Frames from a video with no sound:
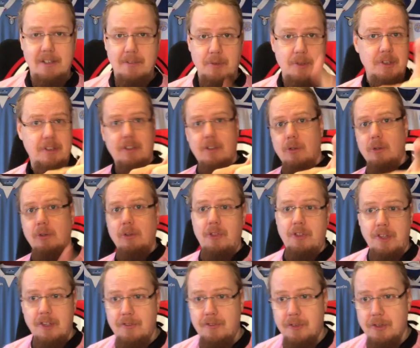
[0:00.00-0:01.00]
I want the whole
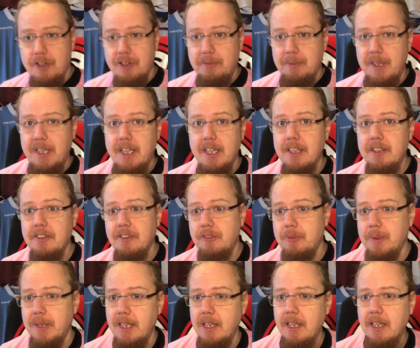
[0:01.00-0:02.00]
thing for the weekend as
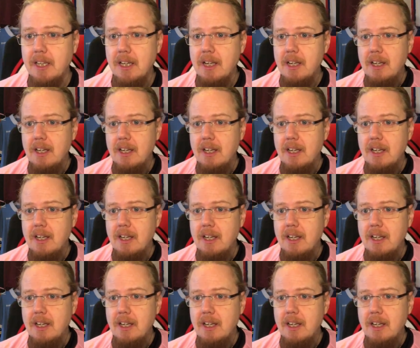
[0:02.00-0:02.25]
well,